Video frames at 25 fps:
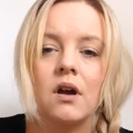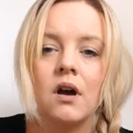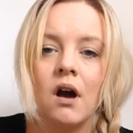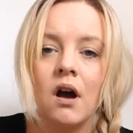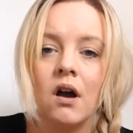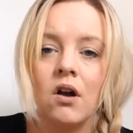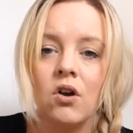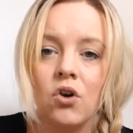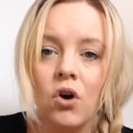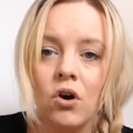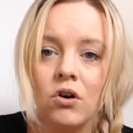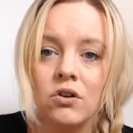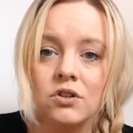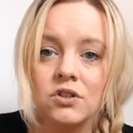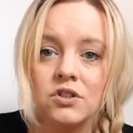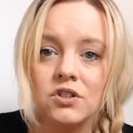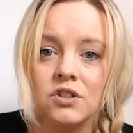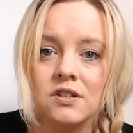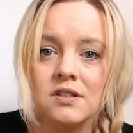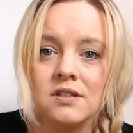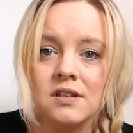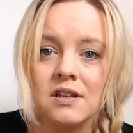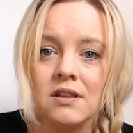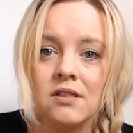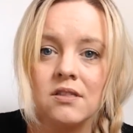
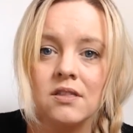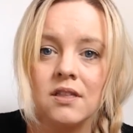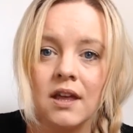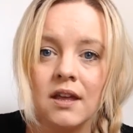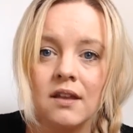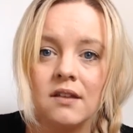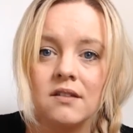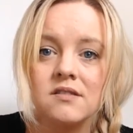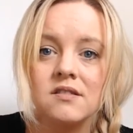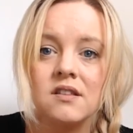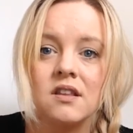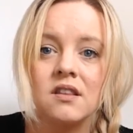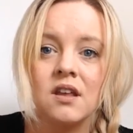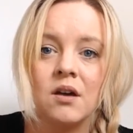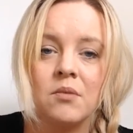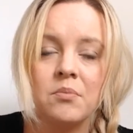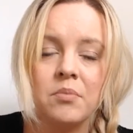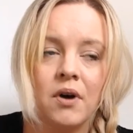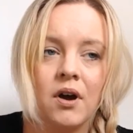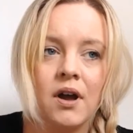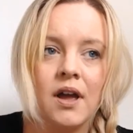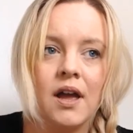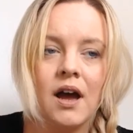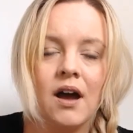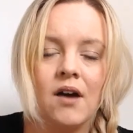unconsciously thinks that
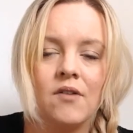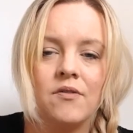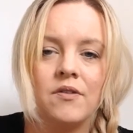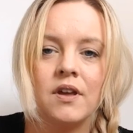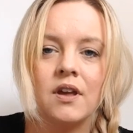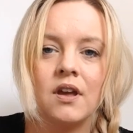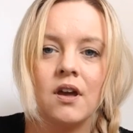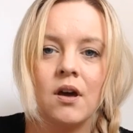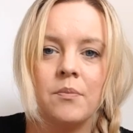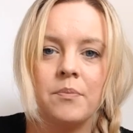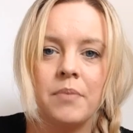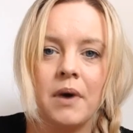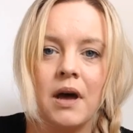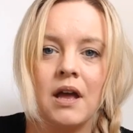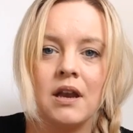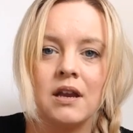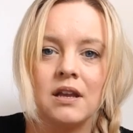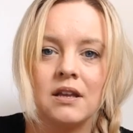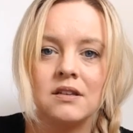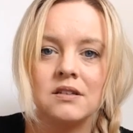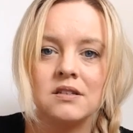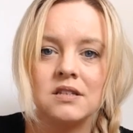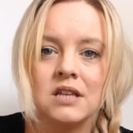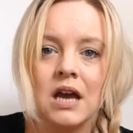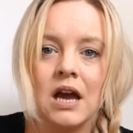by having a
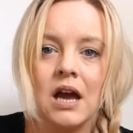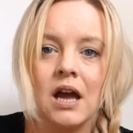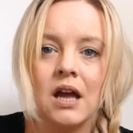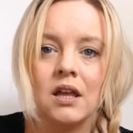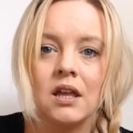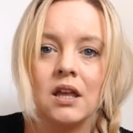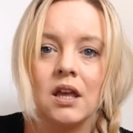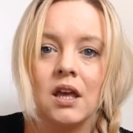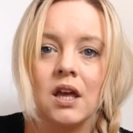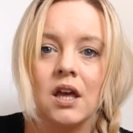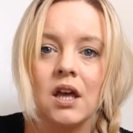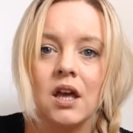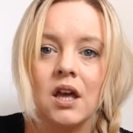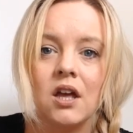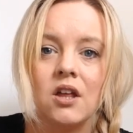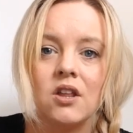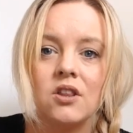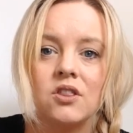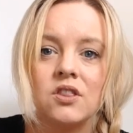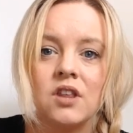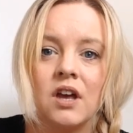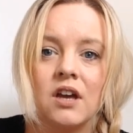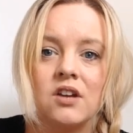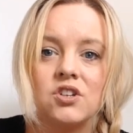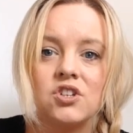panic attack,
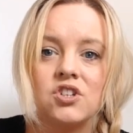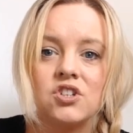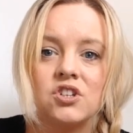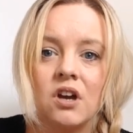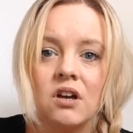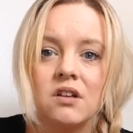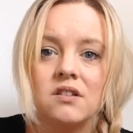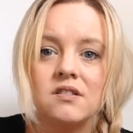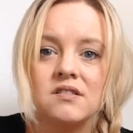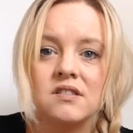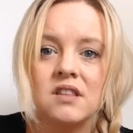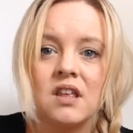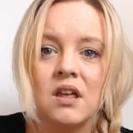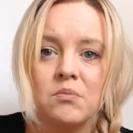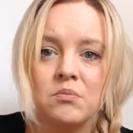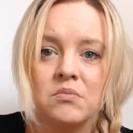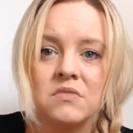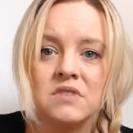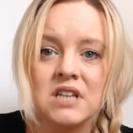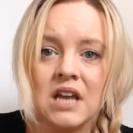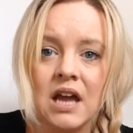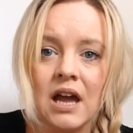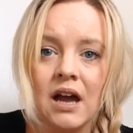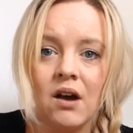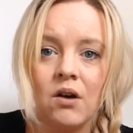that shuts them
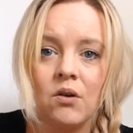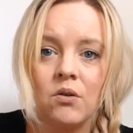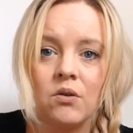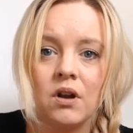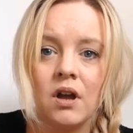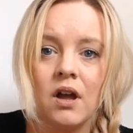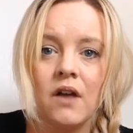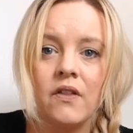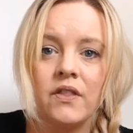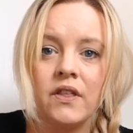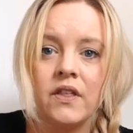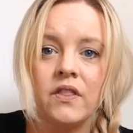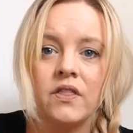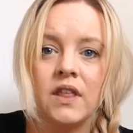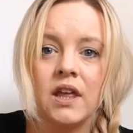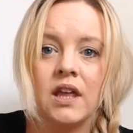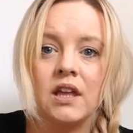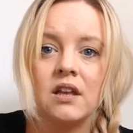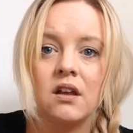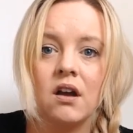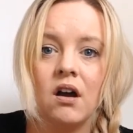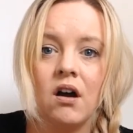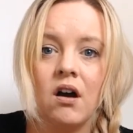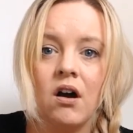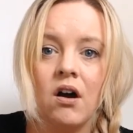down and then
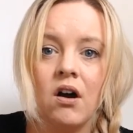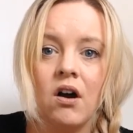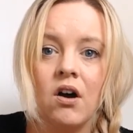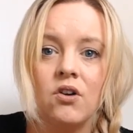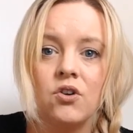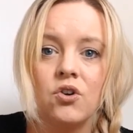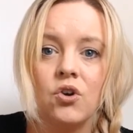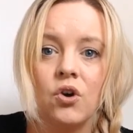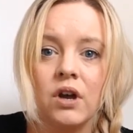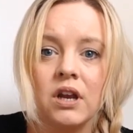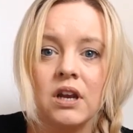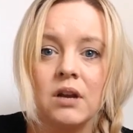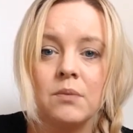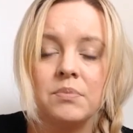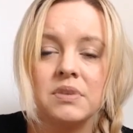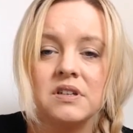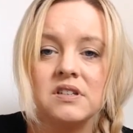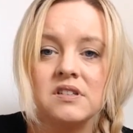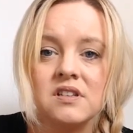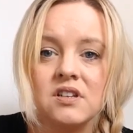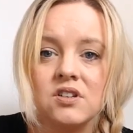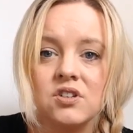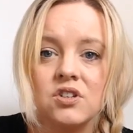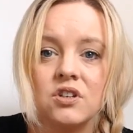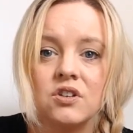they are not in a
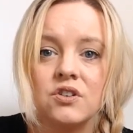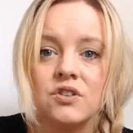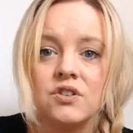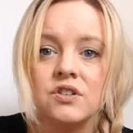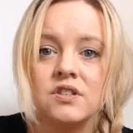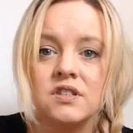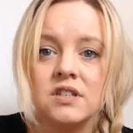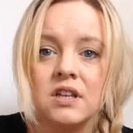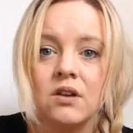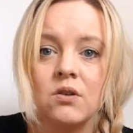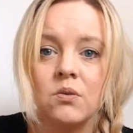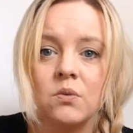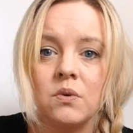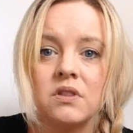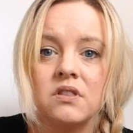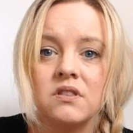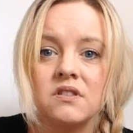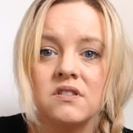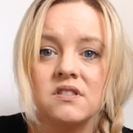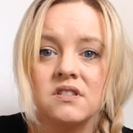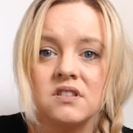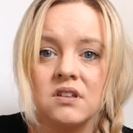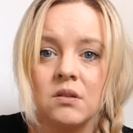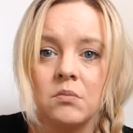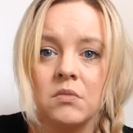position to deal with the
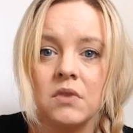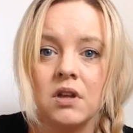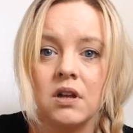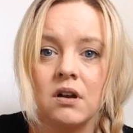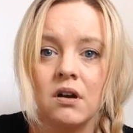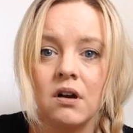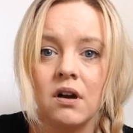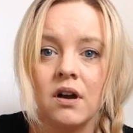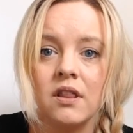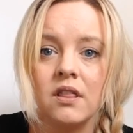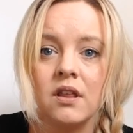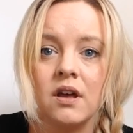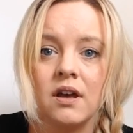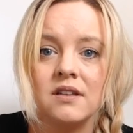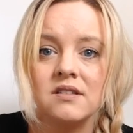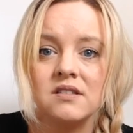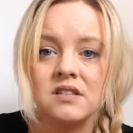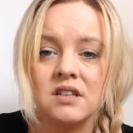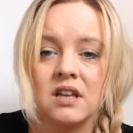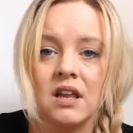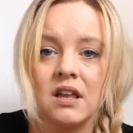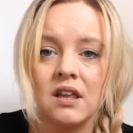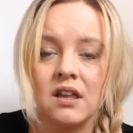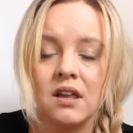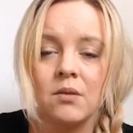stimuli that is
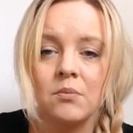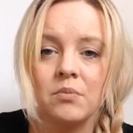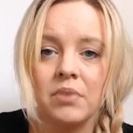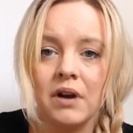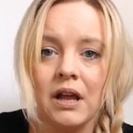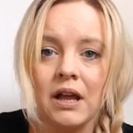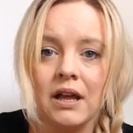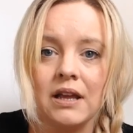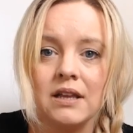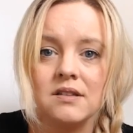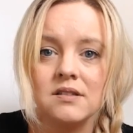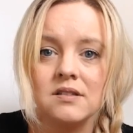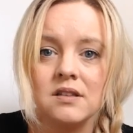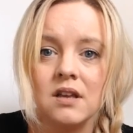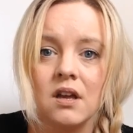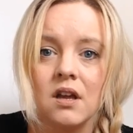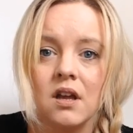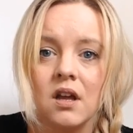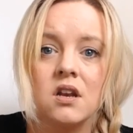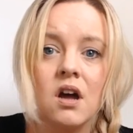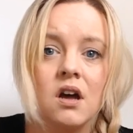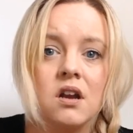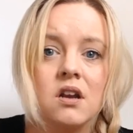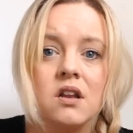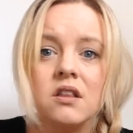taking place.
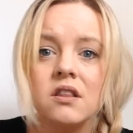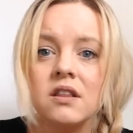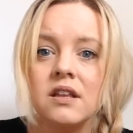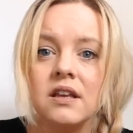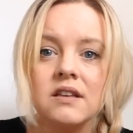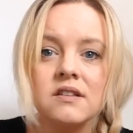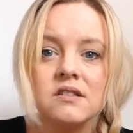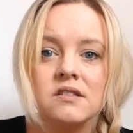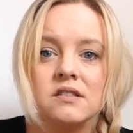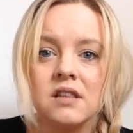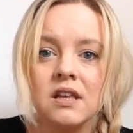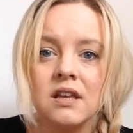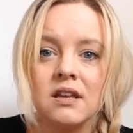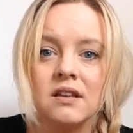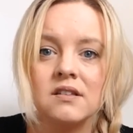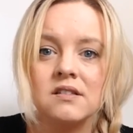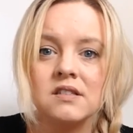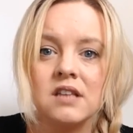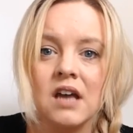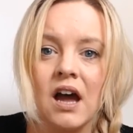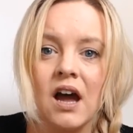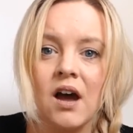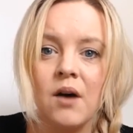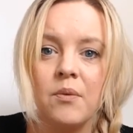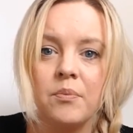None of these things
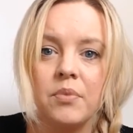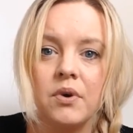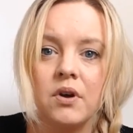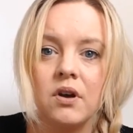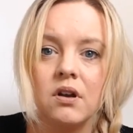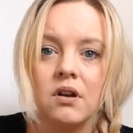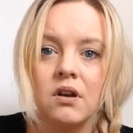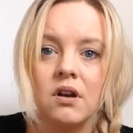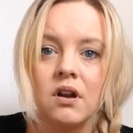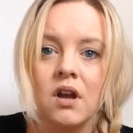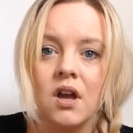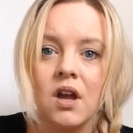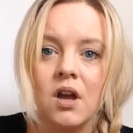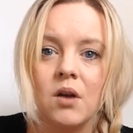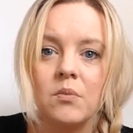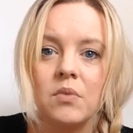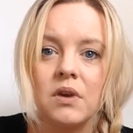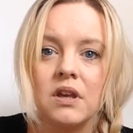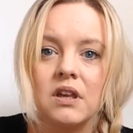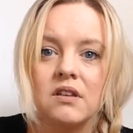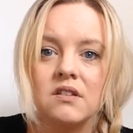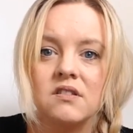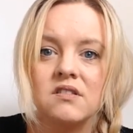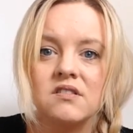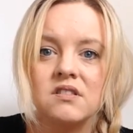happen
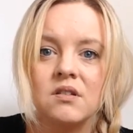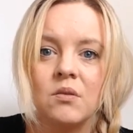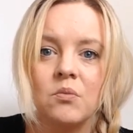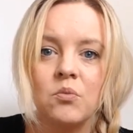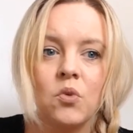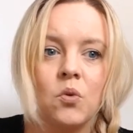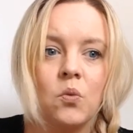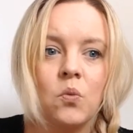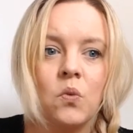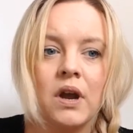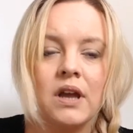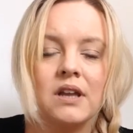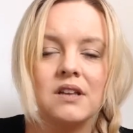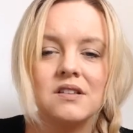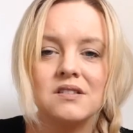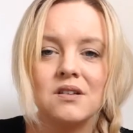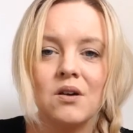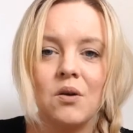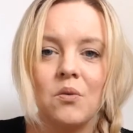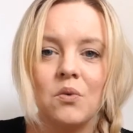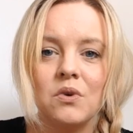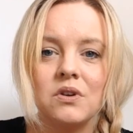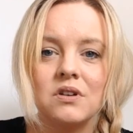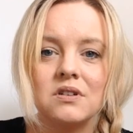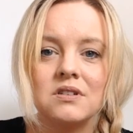because someone wakes
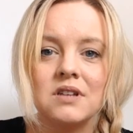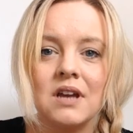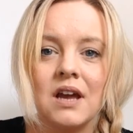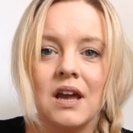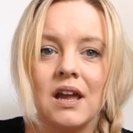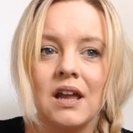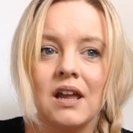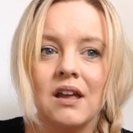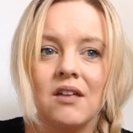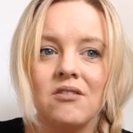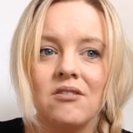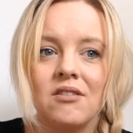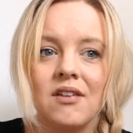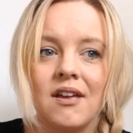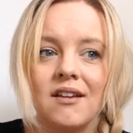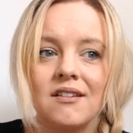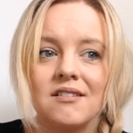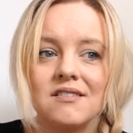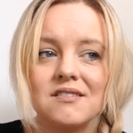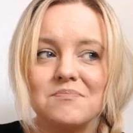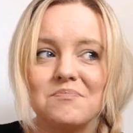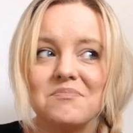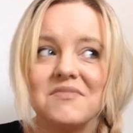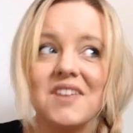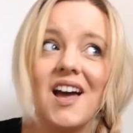up one day and
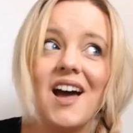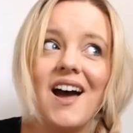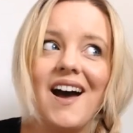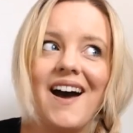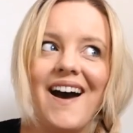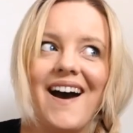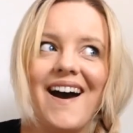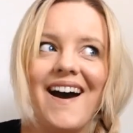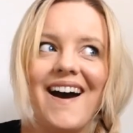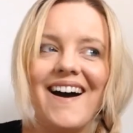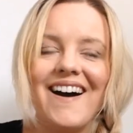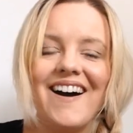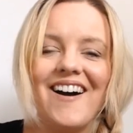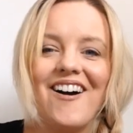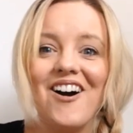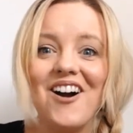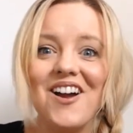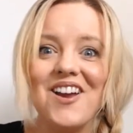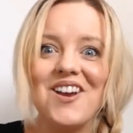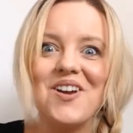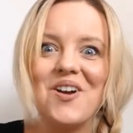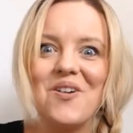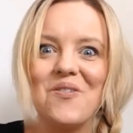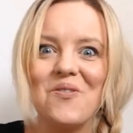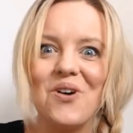thinks,
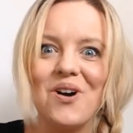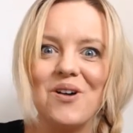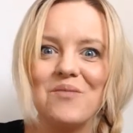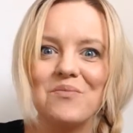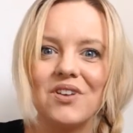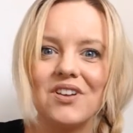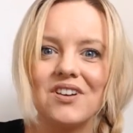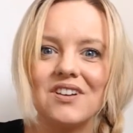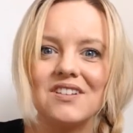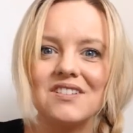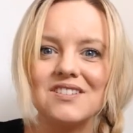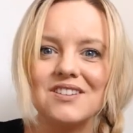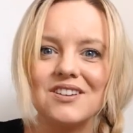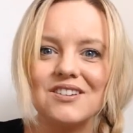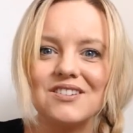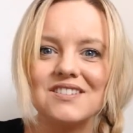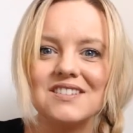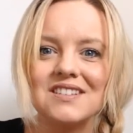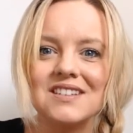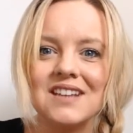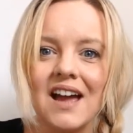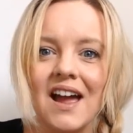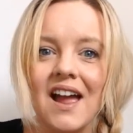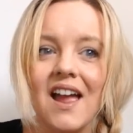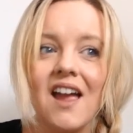I know what I'm going to do
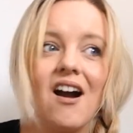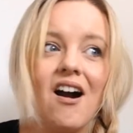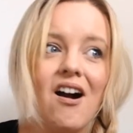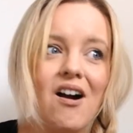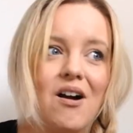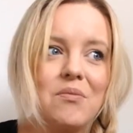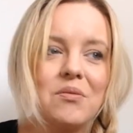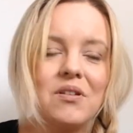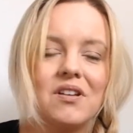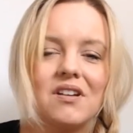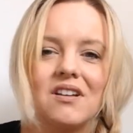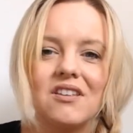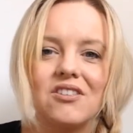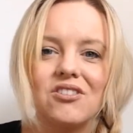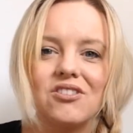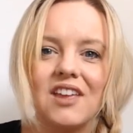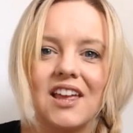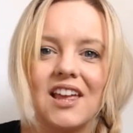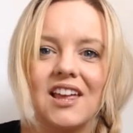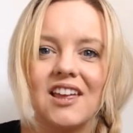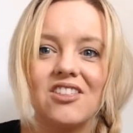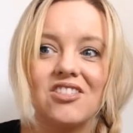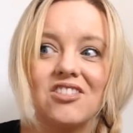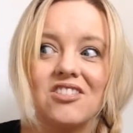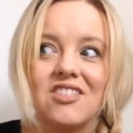today. I'm going to
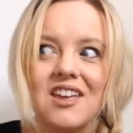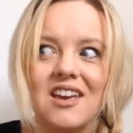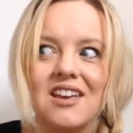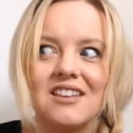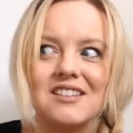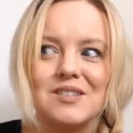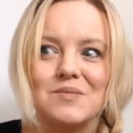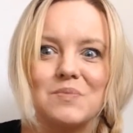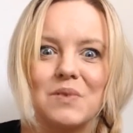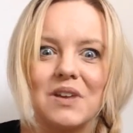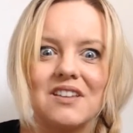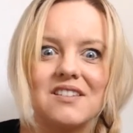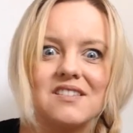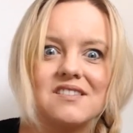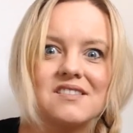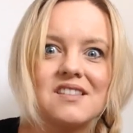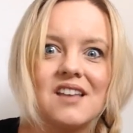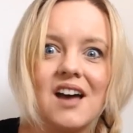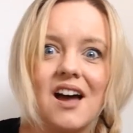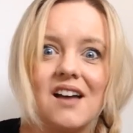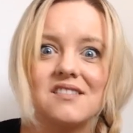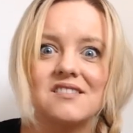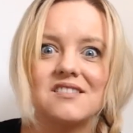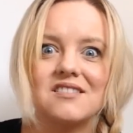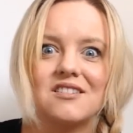think this because
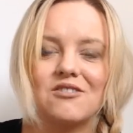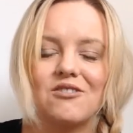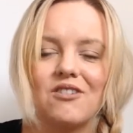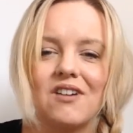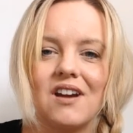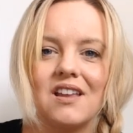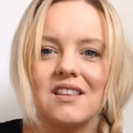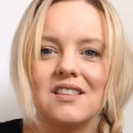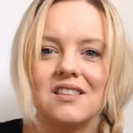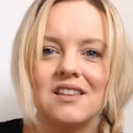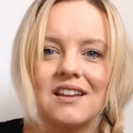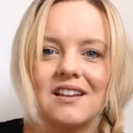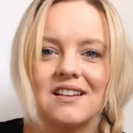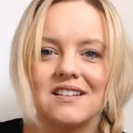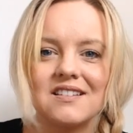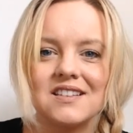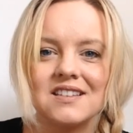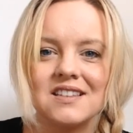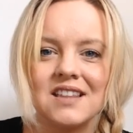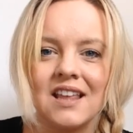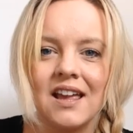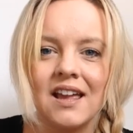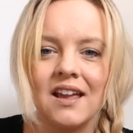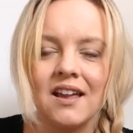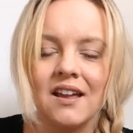that's a great thing to
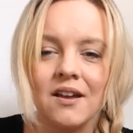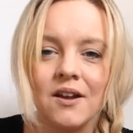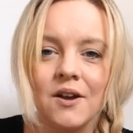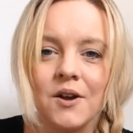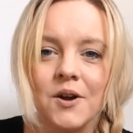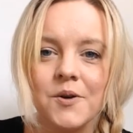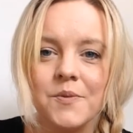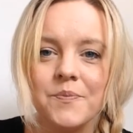think.